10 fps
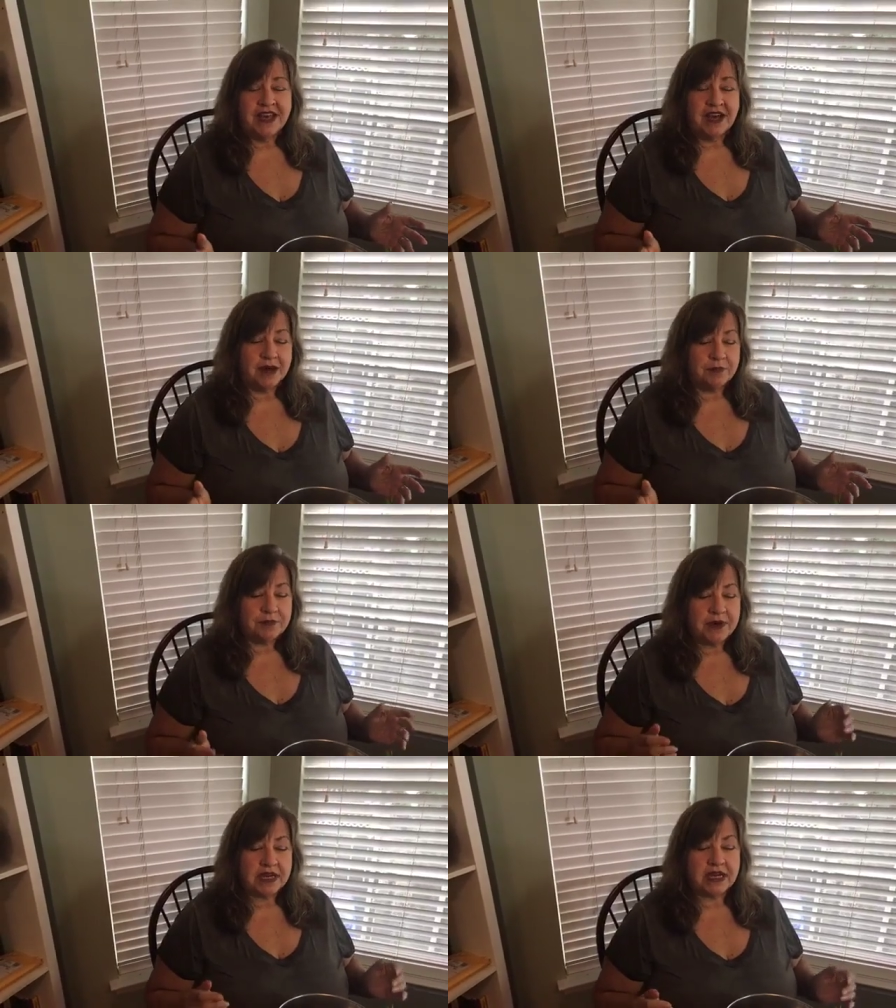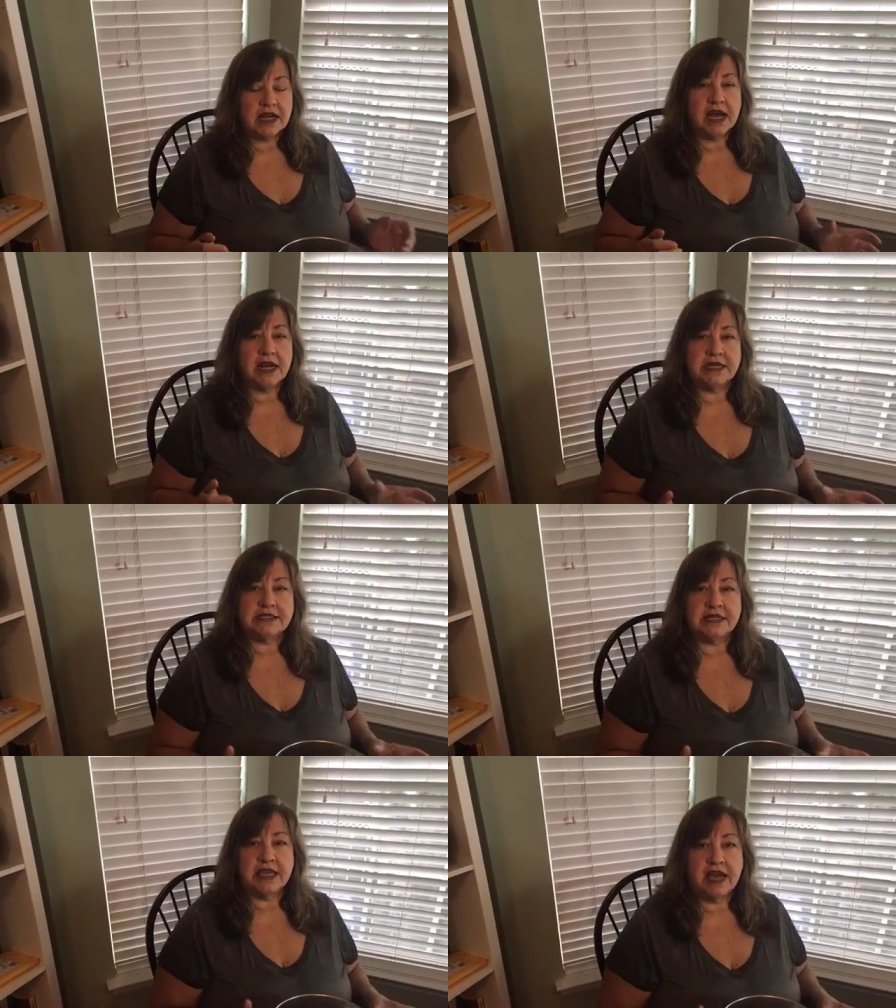But
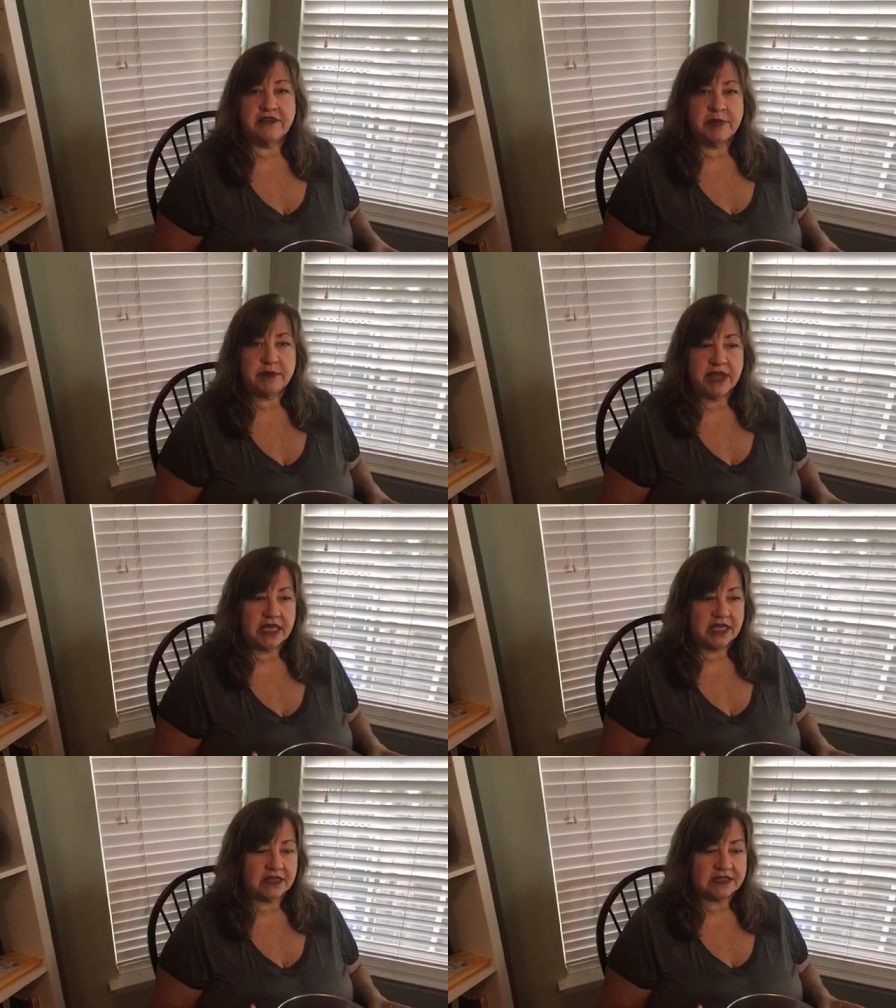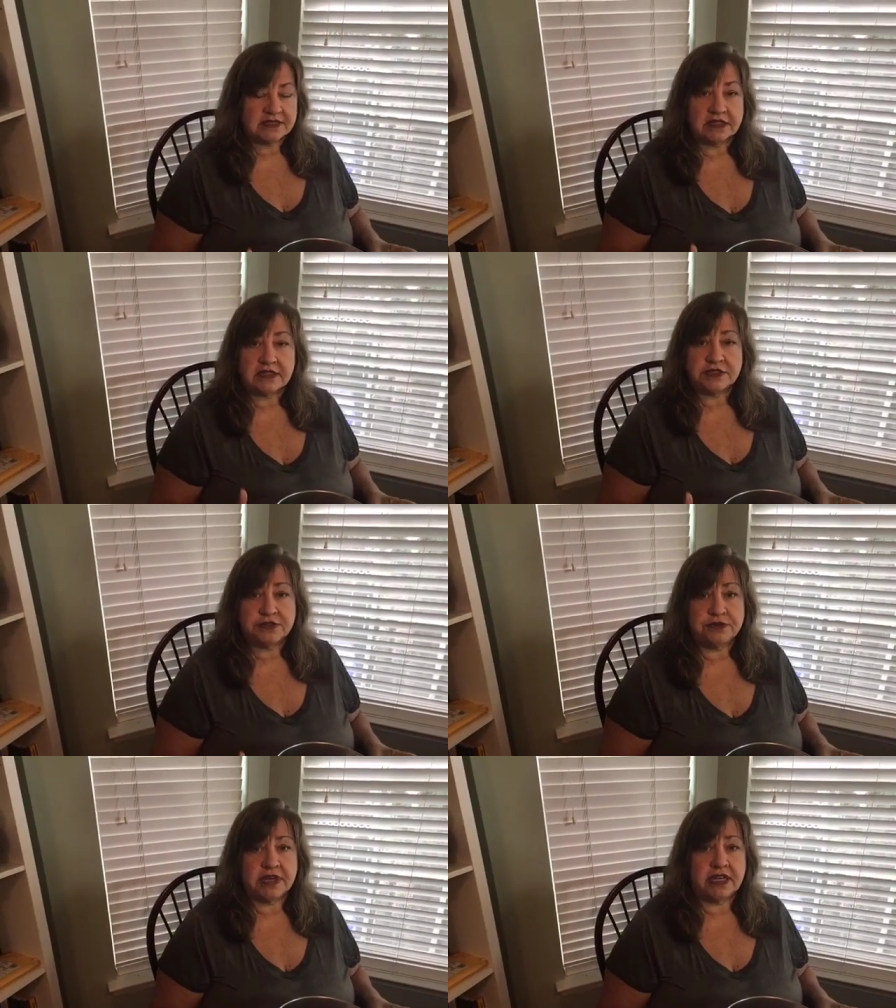honestly, I've been making this little
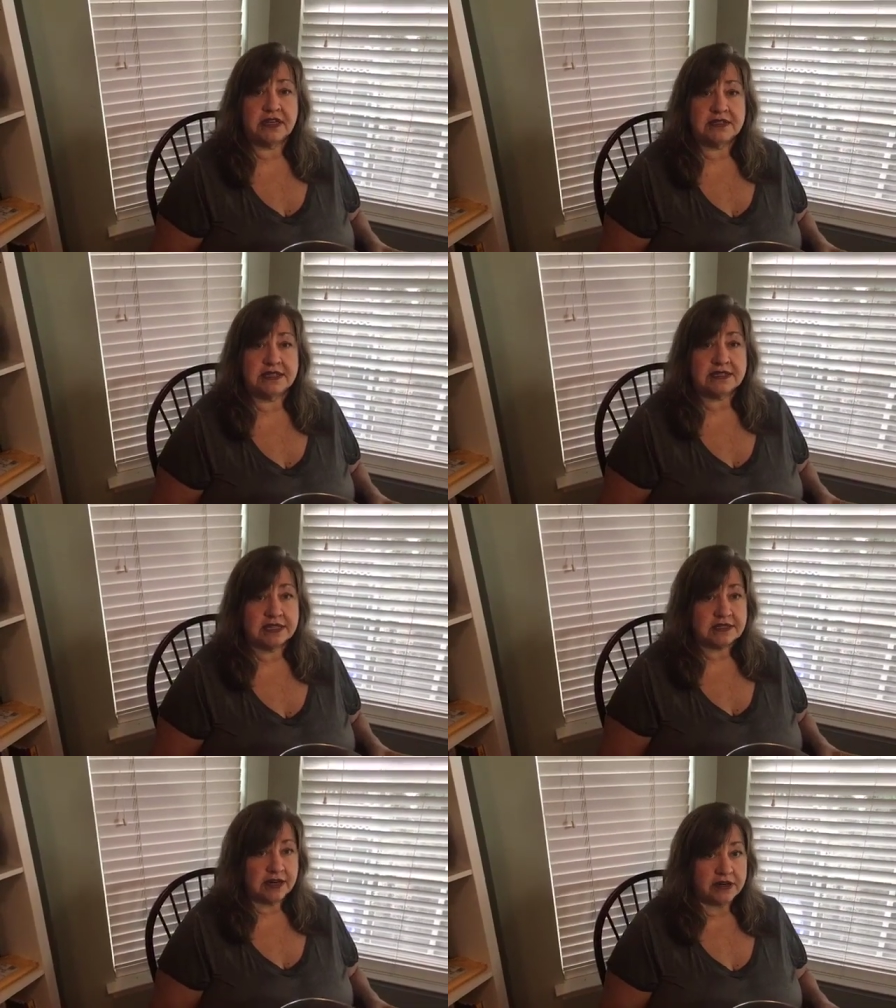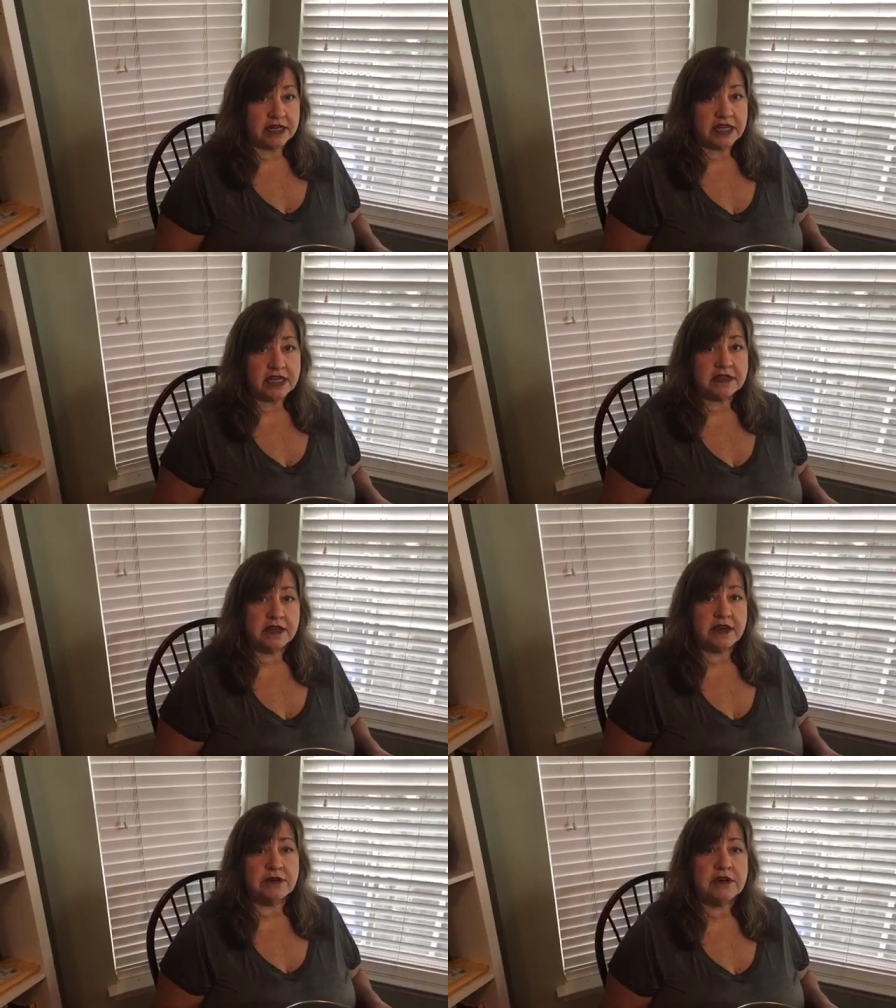treat since I started
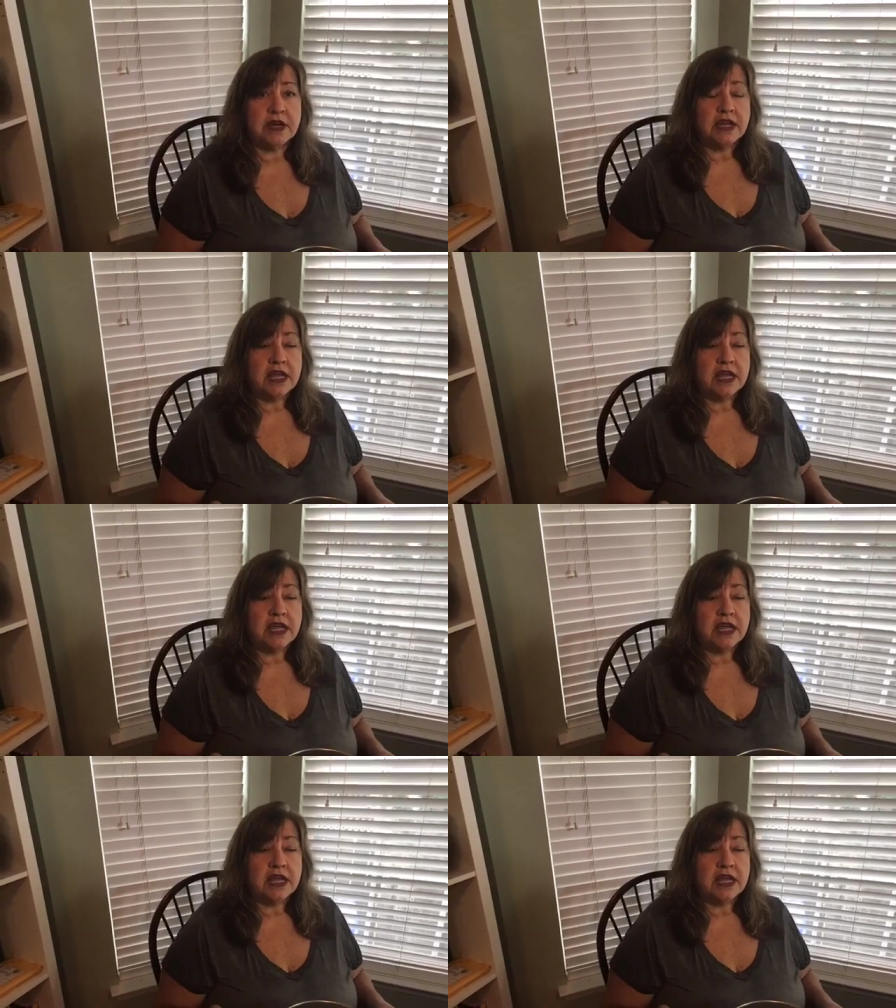keto,